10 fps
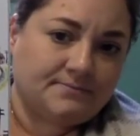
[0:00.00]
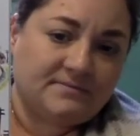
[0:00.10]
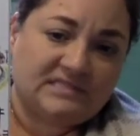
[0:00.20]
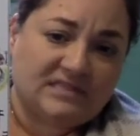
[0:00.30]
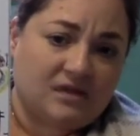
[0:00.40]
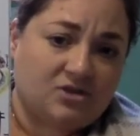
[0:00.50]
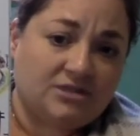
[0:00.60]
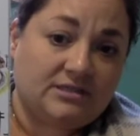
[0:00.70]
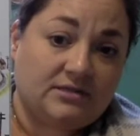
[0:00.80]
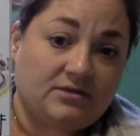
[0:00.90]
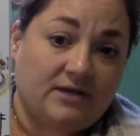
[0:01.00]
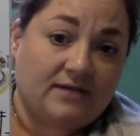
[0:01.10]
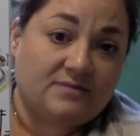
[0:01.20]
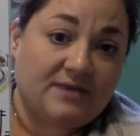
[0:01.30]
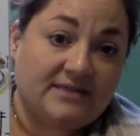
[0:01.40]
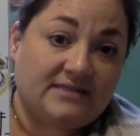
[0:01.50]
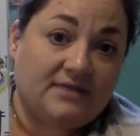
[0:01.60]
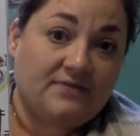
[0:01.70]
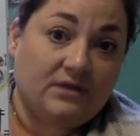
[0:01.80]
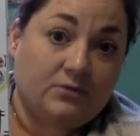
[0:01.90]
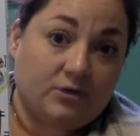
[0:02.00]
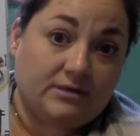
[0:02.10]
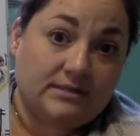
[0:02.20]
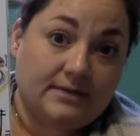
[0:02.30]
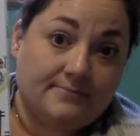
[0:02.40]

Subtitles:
It's not just the little house by itself anymore, is it?